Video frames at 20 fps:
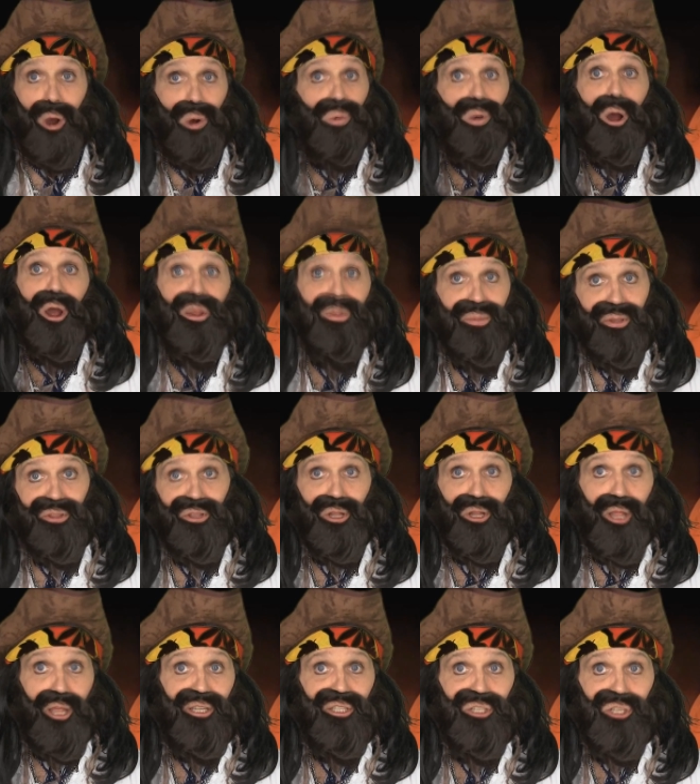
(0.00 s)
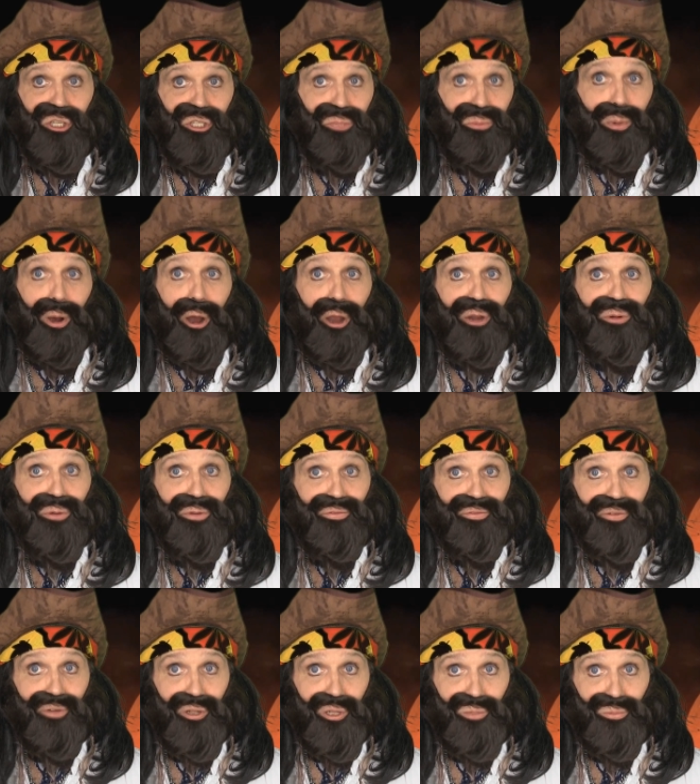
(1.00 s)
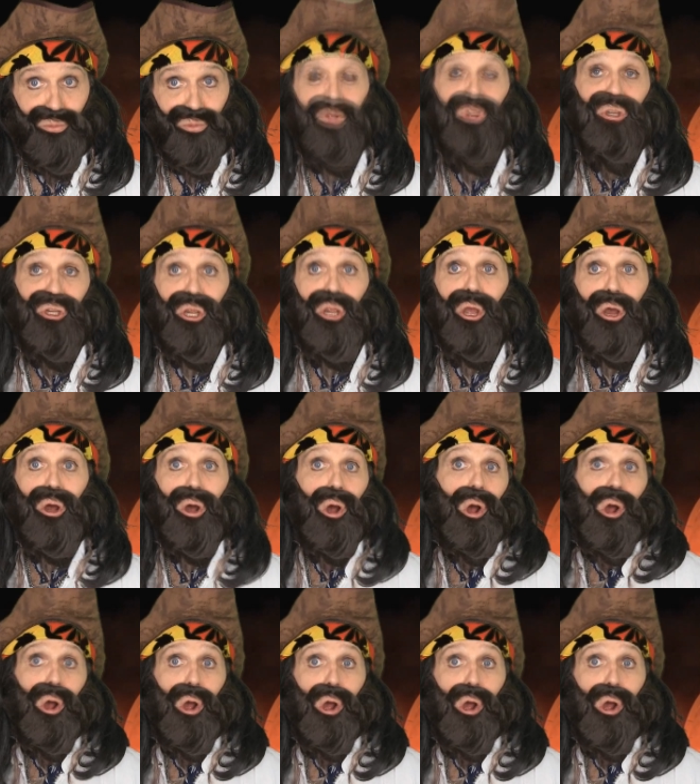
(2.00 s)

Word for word: oh, I'm in the latest pirate film, yeah.